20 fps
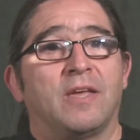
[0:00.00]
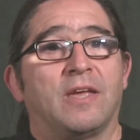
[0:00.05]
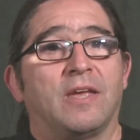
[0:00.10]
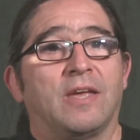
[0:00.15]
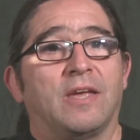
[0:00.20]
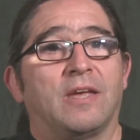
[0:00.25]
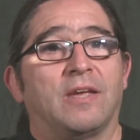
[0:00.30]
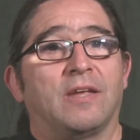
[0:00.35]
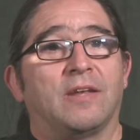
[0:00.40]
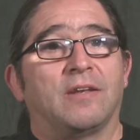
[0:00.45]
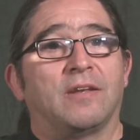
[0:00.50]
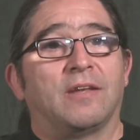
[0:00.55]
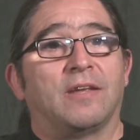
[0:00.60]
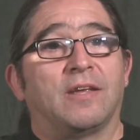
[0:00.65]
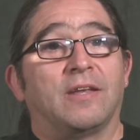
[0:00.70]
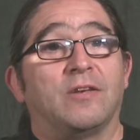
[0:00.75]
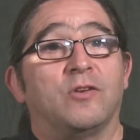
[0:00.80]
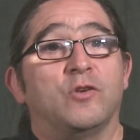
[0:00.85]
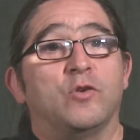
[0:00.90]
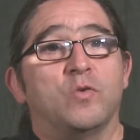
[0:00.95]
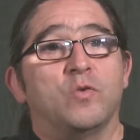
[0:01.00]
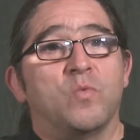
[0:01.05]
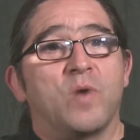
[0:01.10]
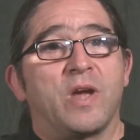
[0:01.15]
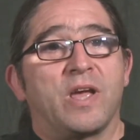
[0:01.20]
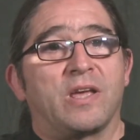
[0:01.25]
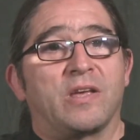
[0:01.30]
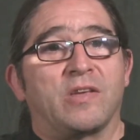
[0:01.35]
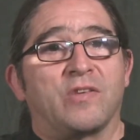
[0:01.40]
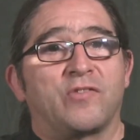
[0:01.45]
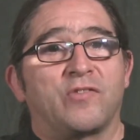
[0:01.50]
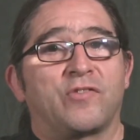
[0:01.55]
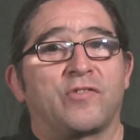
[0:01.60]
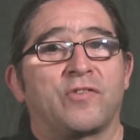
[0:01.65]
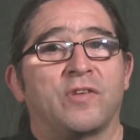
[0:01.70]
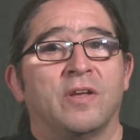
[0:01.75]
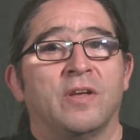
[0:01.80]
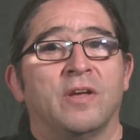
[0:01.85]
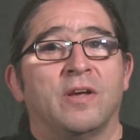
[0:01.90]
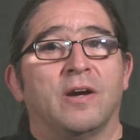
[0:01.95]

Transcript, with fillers: in, in new ways.